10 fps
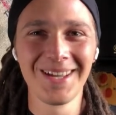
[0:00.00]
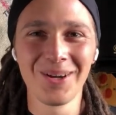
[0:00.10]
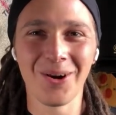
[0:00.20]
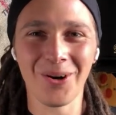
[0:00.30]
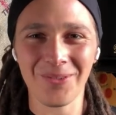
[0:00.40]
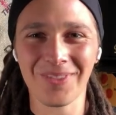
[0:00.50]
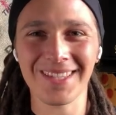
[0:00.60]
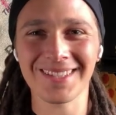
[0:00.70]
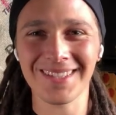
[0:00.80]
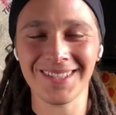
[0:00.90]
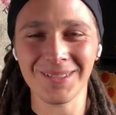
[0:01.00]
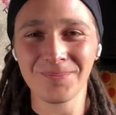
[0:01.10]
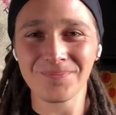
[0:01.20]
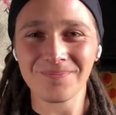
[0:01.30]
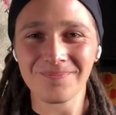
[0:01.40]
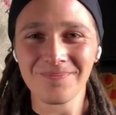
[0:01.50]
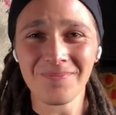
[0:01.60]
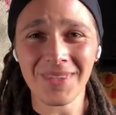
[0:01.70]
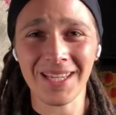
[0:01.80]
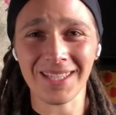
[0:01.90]
Or if they did,
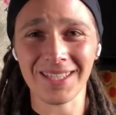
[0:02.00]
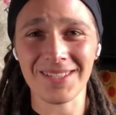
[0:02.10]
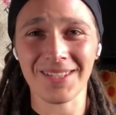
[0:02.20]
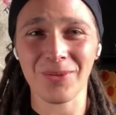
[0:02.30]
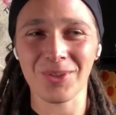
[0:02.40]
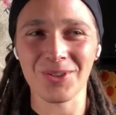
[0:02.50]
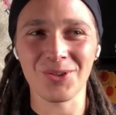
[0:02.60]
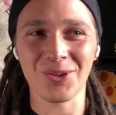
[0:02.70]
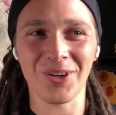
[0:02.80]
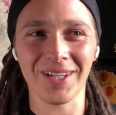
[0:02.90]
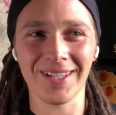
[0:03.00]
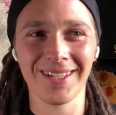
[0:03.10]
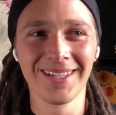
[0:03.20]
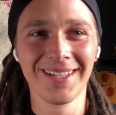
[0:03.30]
at least they would enjoy it